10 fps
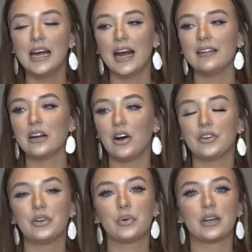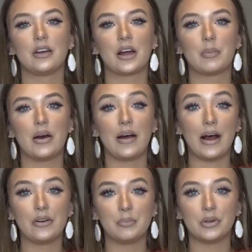And then I also want to talk about
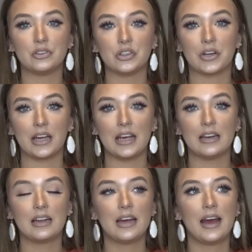how to build your kit